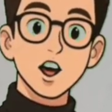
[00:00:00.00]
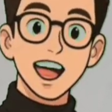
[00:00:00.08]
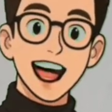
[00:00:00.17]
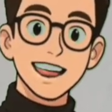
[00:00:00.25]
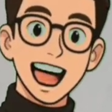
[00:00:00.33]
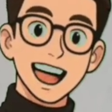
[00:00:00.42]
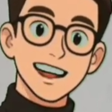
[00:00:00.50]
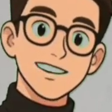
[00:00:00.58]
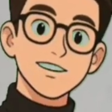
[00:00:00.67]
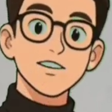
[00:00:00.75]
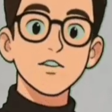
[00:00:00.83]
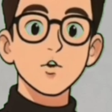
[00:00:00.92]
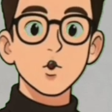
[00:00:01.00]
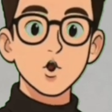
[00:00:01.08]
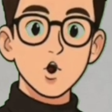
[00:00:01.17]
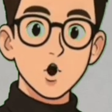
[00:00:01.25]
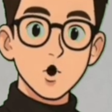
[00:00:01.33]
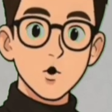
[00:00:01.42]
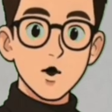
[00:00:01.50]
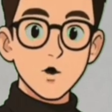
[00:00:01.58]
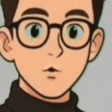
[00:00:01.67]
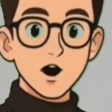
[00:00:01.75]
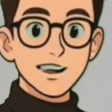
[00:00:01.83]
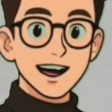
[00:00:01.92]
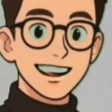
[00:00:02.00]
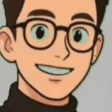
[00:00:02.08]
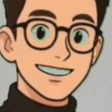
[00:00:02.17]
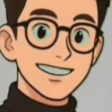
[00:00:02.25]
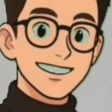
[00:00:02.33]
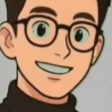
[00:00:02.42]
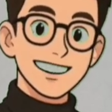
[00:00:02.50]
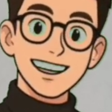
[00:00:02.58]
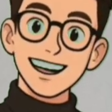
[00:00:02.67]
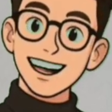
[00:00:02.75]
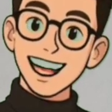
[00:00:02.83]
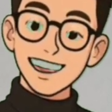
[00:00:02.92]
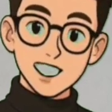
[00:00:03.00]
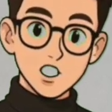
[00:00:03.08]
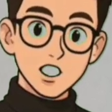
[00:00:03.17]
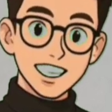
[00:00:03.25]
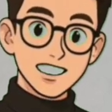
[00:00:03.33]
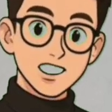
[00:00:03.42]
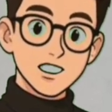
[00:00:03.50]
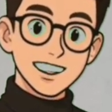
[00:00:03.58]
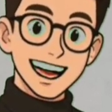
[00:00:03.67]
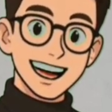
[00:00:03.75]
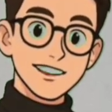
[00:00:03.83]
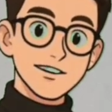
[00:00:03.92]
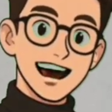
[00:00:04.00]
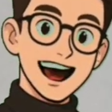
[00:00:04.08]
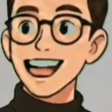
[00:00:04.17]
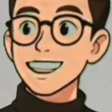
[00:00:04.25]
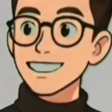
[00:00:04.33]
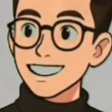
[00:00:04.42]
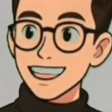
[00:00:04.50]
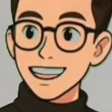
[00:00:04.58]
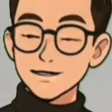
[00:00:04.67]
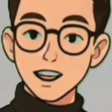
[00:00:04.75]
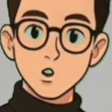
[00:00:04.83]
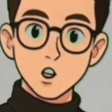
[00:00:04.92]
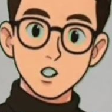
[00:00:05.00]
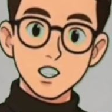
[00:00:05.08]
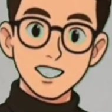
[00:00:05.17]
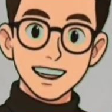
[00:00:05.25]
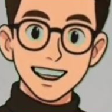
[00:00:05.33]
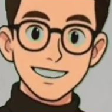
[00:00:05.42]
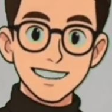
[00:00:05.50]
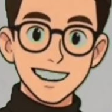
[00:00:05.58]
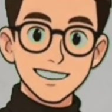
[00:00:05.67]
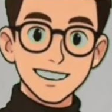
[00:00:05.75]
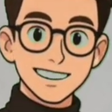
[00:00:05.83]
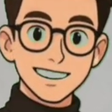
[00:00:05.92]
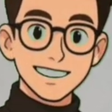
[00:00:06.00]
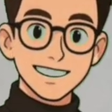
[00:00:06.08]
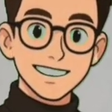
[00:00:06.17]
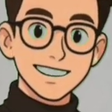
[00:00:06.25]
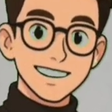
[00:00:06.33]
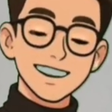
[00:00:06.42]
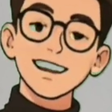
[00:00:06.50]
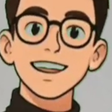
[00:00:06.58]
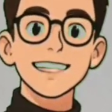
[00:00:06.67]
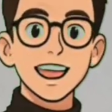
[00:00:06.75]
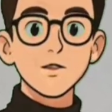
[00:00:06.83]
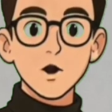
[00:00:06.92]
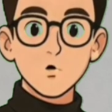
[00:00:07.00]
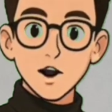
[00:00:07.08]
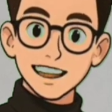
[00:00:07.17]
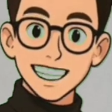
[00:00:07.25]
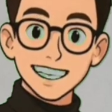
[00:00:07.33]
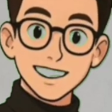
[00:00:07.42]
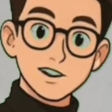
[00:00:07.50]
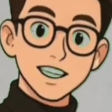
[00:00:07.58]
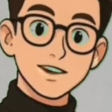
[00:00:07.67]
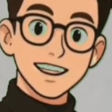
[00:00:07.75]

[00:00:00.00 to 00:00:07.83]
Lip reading: The restoring force on the molecule that has made a force that pushes the molecules to move in the travel in a vertical circle.